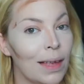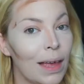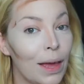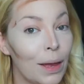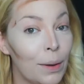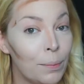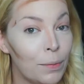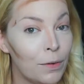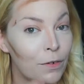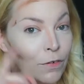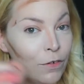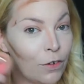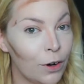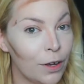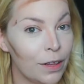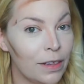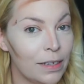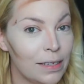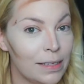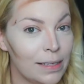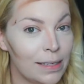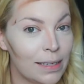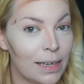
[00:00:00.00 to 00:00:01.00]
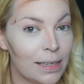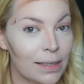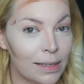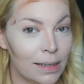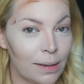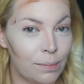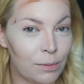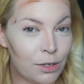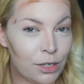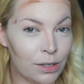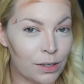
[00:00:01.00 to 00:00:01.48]
And before this
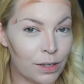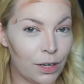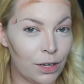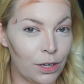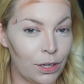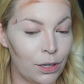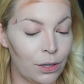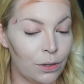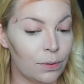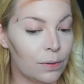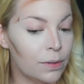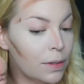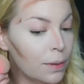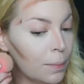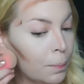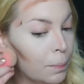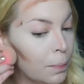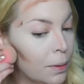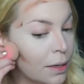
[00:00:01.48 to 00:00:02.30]
sets, I'm just going to use the